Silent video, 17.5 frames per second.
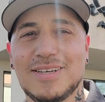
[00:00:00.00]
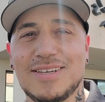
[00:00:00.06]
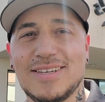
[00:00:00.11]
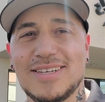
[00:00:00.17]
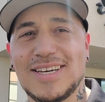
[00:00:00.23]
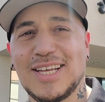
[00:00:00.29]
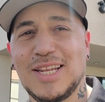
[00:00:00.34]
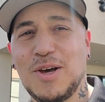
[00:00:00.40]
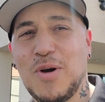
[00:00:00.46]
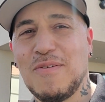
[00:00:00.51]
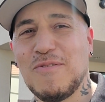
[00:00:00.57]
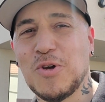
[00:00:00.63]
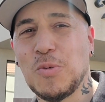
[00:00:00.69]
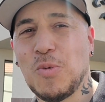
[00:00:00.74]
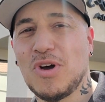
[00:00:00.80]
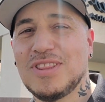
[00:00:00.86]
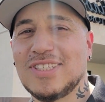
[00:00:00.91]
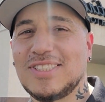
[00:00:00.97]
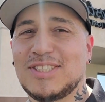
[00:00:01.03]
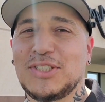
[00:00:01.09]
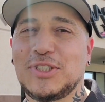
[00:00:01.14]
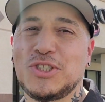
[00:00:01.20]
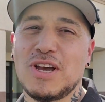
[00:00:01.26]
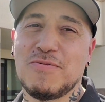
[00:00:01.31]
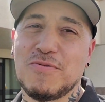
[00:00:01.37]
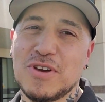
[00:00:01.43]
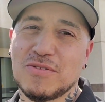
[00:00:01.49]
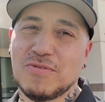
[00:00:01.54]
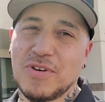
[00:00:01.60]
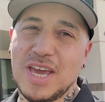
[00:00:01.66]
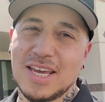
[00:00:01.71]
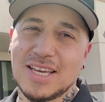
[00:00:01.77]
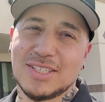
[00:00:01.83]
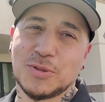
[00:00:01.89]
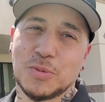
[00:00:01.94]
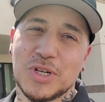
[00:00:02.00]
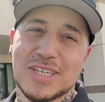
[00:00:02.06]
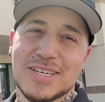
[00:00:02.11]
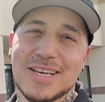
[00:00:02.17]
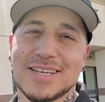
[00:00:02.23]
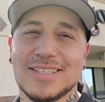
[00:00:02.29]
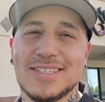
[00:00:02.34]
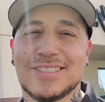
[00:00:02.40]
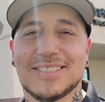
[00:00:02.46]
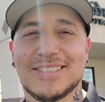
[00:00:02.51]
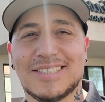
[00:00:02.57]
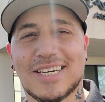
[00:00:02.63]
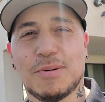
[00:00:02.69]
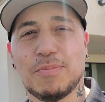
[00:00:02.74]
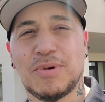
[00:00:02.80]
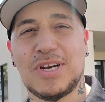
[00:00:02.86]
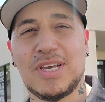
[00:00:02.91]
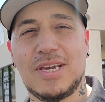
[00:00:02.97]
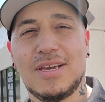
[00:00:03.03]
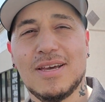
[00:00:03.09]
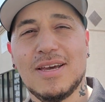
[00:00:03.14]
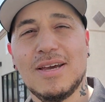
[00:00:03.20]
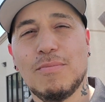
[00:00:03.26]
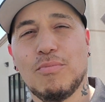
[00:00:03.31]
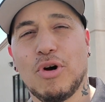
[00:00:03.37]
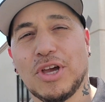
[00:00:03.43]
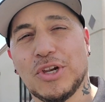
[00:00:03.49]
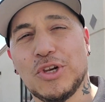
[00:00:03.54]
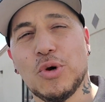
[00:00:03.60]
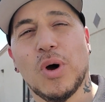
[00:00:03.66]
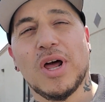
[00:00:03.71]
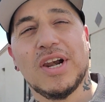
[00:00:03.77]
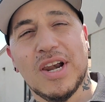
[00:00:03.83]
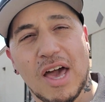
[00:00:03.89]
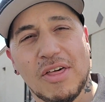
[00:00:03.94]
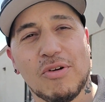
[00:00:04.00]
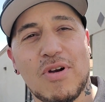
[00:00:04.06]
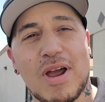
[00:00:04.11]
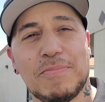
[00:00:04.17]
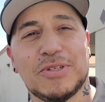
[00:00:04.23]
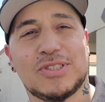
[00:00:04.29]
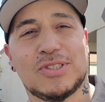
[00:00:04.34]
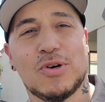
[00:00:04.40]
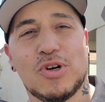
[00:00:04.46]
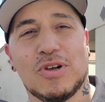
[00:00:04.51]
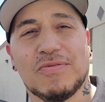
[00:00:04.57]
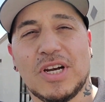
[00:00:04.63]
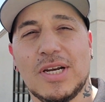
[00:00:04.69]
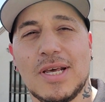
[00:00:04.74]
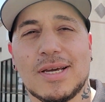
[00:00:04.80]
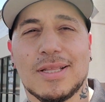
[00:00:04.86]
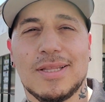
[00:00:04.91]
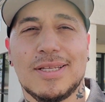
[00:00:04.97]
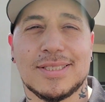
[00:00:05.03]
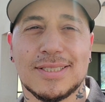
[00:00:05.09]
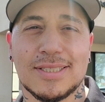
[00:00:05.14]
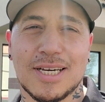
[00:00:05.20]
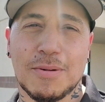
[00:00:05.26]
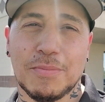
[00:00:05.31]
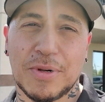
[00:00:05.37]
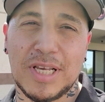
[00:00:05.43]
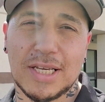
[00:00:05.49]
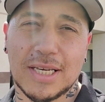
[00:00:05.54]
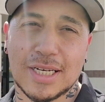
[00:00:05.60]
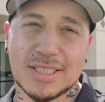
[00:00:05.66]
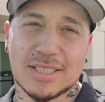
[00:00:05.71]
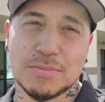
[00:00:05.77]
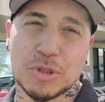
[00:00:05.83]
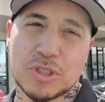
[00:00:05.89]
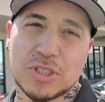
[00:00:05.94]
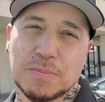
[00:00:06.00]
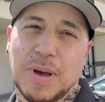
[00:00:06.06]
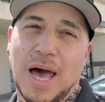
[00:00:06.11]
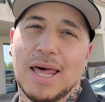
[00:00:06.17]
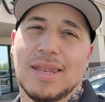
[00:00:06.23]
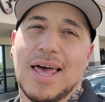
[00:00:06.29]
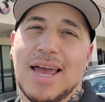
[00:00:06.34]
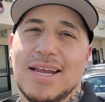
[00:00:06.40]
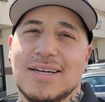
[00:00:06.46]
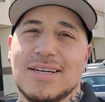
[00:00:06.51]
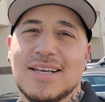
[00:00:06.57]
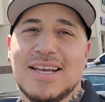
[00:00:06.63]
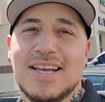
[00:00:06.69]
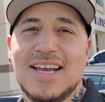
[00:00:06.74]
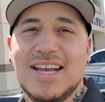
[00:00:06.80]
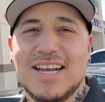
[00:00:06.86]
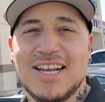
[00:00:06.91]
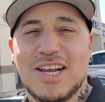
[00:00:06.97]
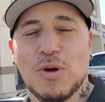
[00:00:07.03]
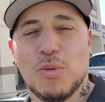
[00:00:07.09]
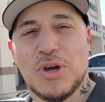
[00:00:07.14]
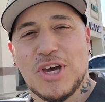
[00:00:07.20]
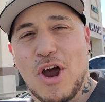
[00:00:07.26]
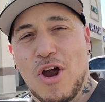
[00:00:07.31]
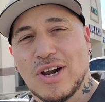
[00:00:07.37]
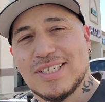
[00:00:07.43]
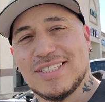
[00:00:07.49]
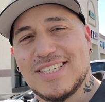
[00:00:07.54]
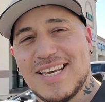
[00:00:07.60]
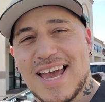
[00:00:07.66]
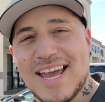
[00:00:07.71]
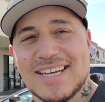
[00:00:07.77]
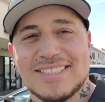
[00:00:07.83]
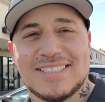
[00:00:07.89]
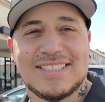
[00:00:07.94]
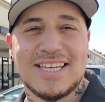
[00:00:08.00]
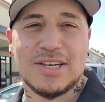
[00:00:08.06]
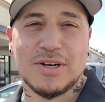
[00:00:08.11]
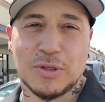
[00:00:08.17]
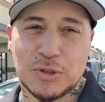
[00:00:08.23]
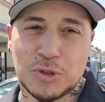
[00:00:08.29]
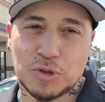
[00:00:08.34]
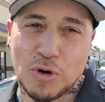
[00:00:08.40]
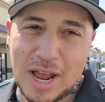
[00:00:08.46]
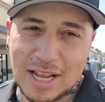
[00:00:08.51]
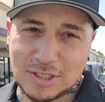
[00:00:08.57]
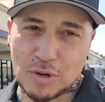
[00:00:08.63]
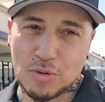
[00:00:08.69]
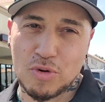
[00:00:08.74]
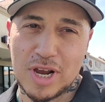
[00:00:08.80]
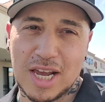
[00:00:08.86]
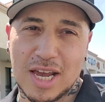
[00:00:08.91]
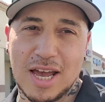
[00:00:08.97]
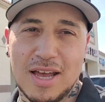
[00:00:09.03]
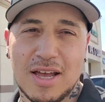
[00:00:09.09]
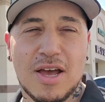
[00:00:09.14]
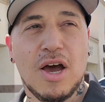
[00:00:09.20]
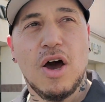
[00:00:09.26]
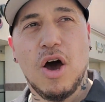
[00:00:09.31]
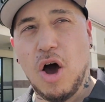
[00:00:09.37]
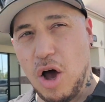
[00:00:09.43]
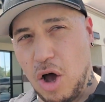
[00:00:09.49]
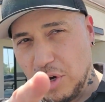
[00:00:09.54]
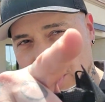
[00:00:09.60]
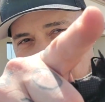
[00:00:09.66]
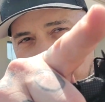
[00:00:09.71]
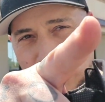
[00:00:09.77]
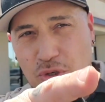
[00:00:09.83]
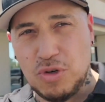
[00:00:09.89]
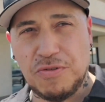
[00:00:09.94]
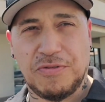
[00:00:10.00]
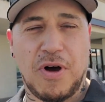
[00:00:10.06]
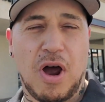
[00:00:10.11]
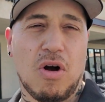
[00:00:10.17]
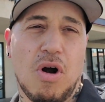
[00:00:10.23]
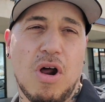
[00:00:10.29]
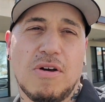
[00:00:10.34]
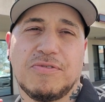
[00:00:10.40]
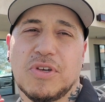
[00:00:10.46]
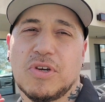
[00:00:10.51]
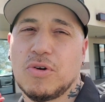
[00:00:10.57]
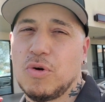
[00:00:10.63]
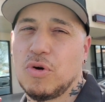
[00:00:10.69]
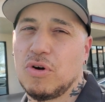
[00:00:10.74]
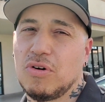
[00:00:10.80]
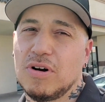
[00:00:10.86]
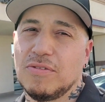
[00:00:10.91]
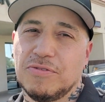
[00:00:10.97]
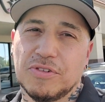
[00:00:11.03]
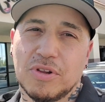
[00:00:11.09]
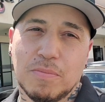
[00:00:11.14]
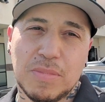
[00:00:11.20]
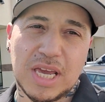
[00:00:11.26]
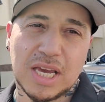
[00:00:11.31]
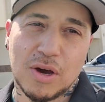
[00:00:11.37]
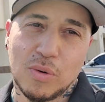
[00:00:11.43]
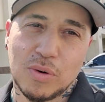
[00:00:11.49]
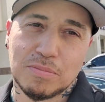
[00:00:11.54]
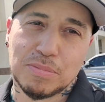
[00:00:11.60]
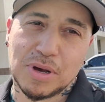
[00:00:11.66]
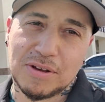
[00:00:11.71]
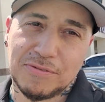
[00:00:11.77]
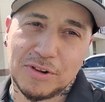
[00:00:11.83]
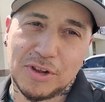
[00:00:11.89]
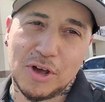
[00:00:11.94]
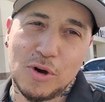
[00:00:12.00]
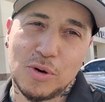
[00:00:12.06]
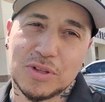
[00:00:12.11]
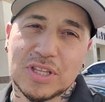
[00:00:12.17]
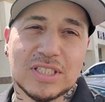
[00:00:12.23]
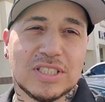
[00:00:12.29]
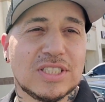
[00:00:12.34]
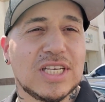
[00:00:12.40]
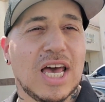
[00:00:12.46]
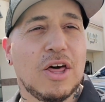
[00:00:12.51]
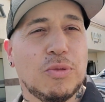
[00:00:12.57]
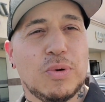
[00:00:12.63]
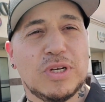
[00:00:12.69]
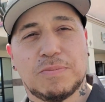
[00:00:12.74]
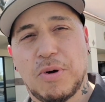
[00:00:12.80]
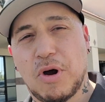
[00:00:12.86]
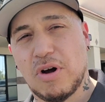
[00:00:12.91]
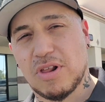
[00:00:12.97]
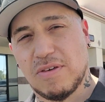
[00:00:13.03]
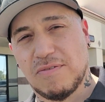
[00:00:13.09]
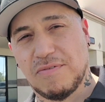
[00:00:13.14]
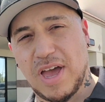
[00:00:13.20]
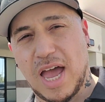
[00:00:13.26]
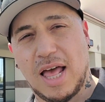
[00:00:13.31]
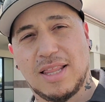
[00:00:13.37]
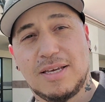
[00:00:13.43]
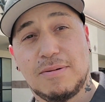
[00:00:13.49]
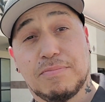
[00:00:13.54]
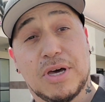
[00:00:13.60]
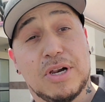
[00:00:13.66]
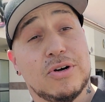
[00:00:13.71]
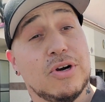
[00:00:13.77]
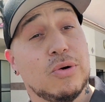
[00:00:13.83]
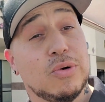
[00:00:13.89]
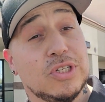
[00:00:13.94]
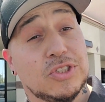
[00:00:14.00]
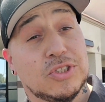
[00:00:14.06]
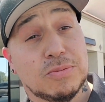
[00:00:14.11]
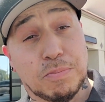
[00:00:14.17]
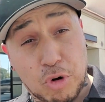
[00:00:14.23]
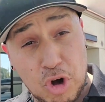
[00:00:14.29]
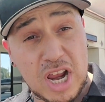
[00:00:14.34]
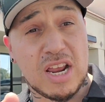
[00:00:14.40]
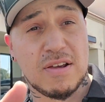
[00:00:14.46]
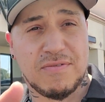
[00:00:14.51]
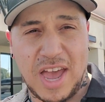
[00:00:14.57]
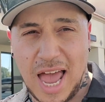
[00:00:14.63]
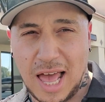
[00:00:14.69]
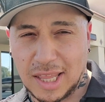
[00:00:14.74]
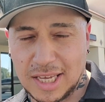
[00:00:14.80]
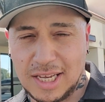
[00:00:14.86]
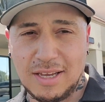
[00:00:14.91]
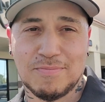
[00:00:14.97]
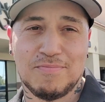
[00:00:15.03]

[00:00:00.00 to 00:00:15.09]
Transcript: Hello everyone, this is Chef Vic Vegas with Nicholas & Company, bringing you another episode of the Nicholas & Company Customer Spotlight. Here we are at D'Agostino's Trattoria, not too far off the corner of Flamingo and Buffalo in the southwest part of the valley, better known as Spring Valley.